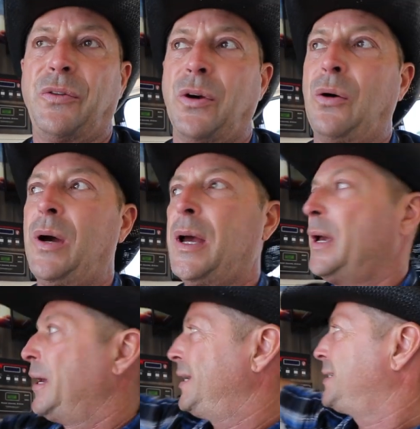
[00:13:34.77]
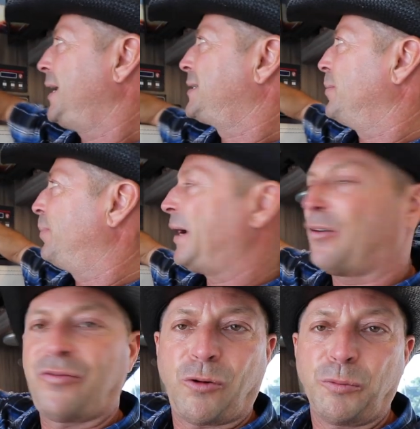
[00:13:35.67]
So it takes
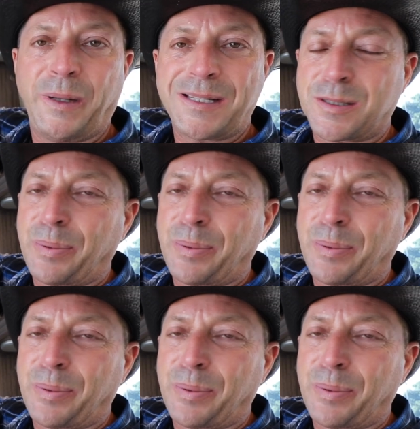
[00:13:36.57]
about 4 minutes